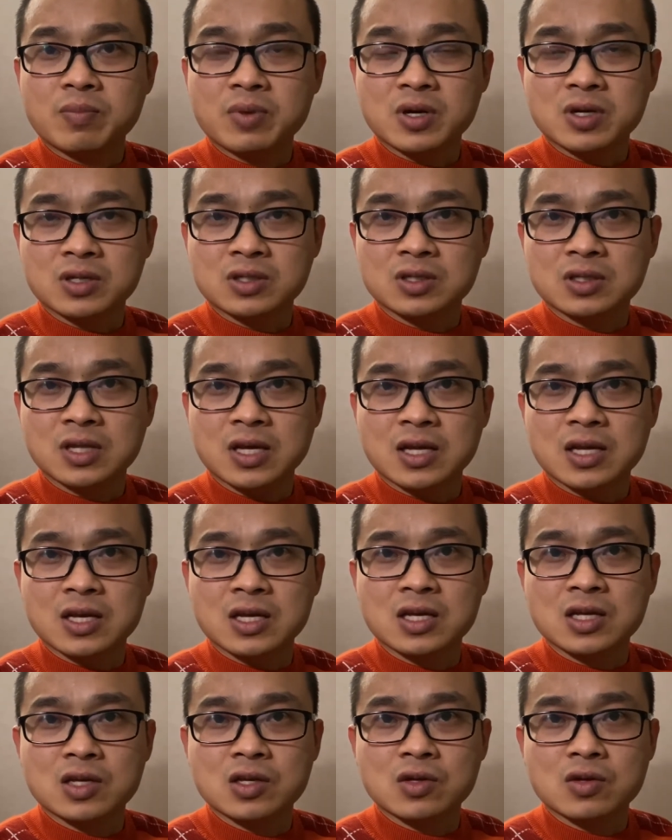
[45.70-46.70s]
that
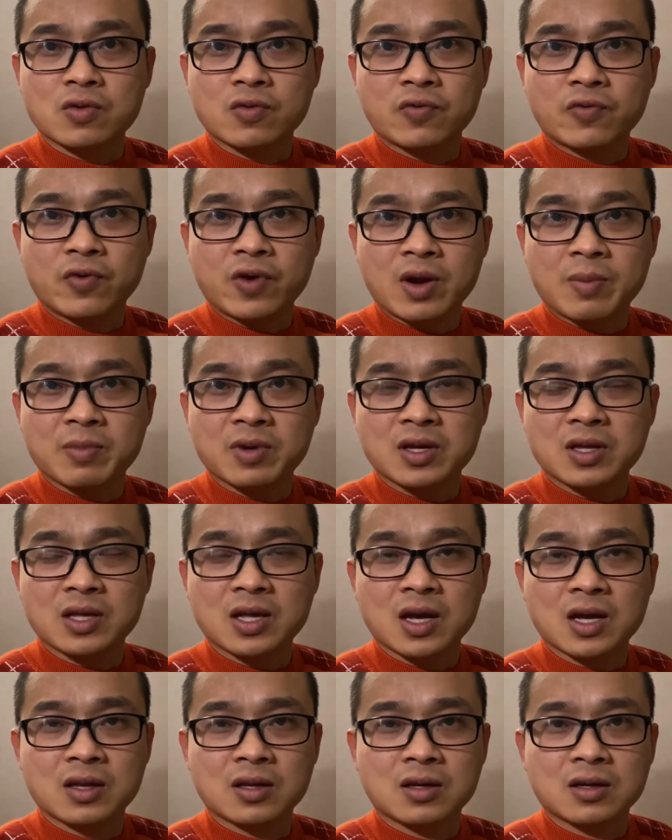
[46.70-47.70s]
in your family
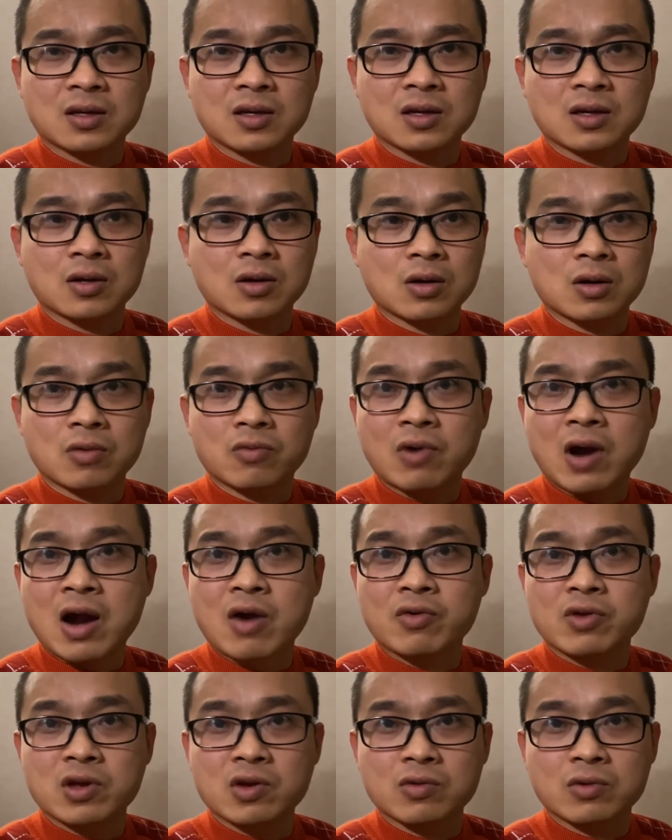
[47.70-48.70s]
that around
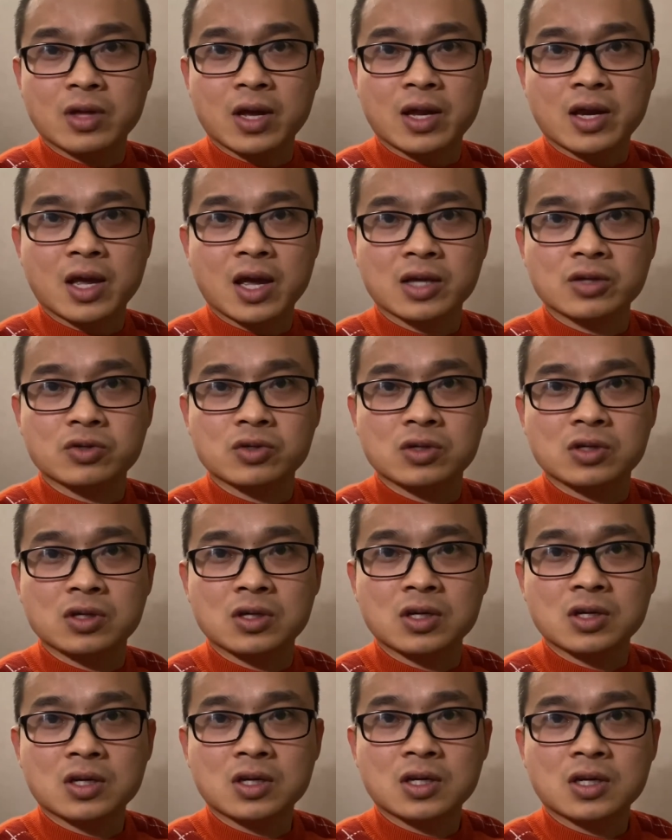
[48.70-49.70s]
you that actually
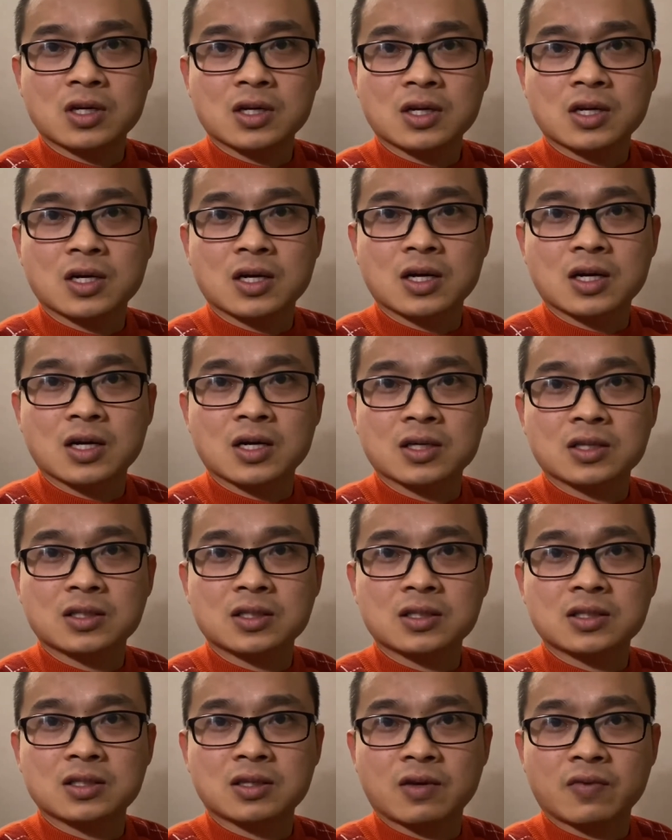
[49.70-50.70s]

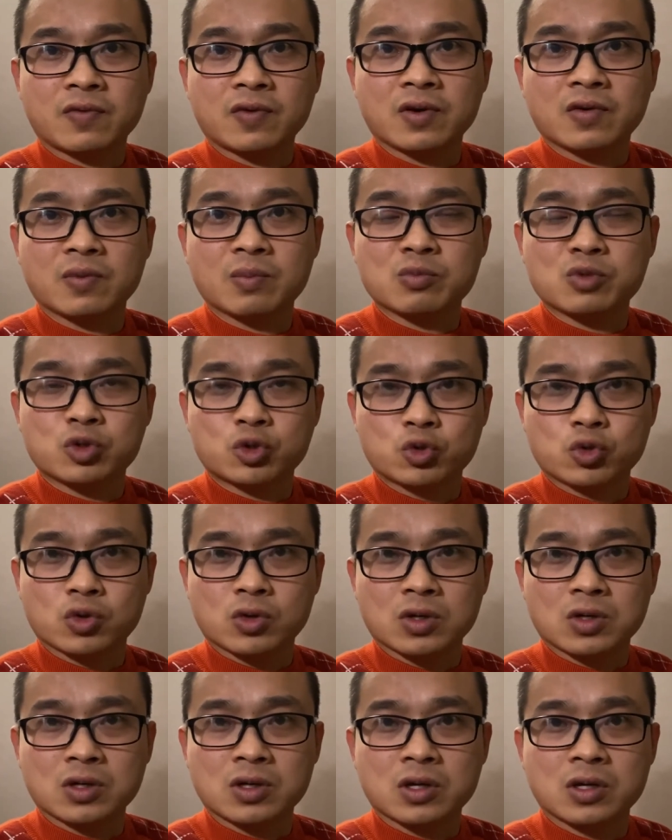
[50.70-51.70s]
suffer from
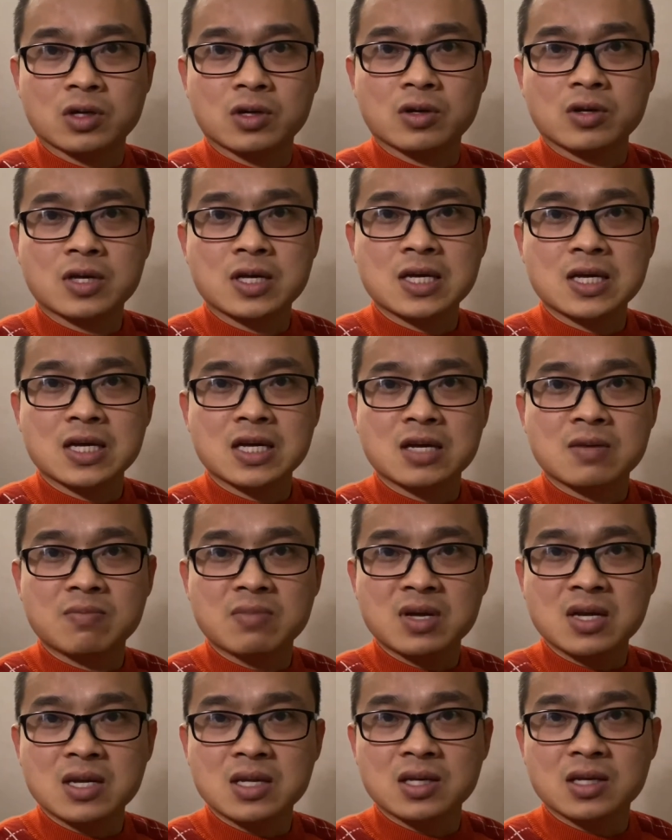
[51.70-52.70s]
stroke,
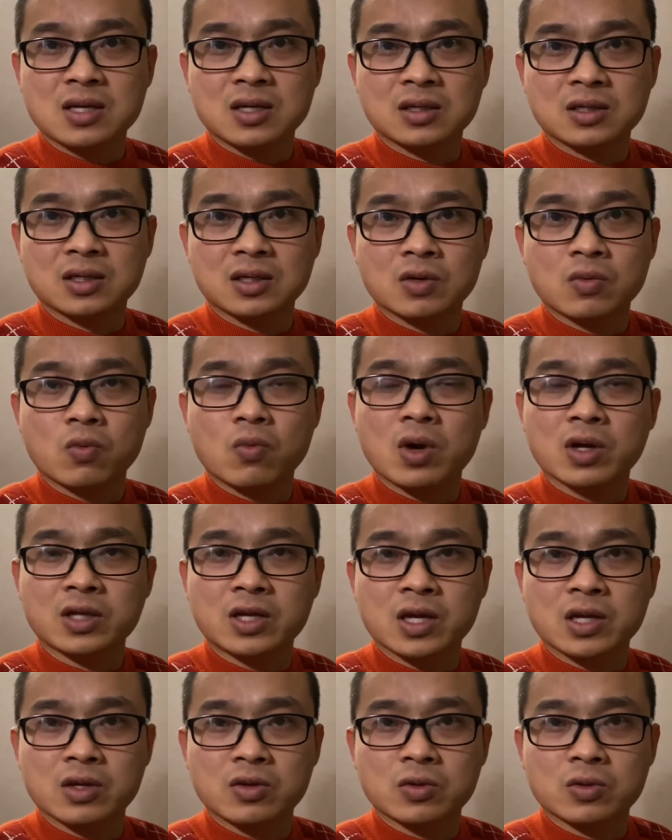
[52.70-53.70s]
immediately what can
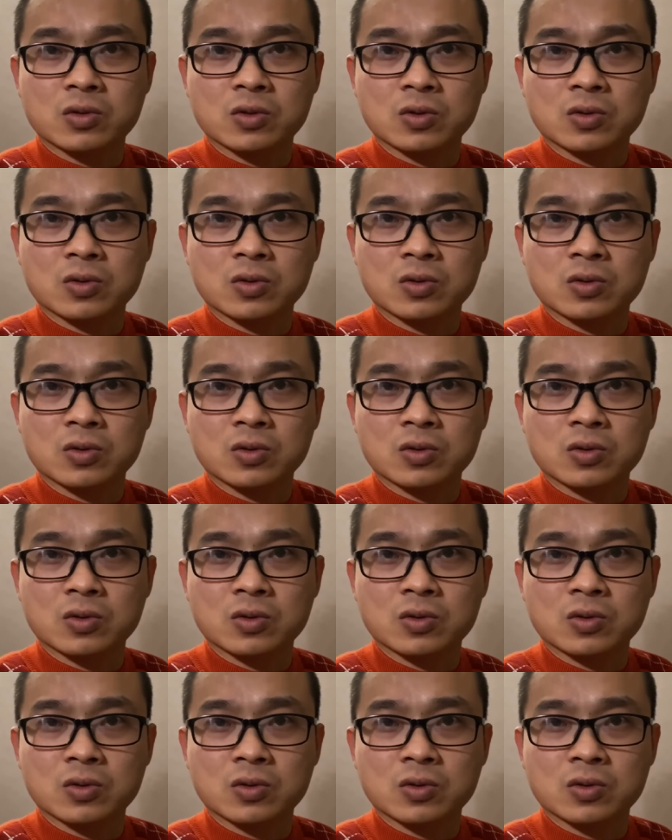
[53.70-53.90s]
you do?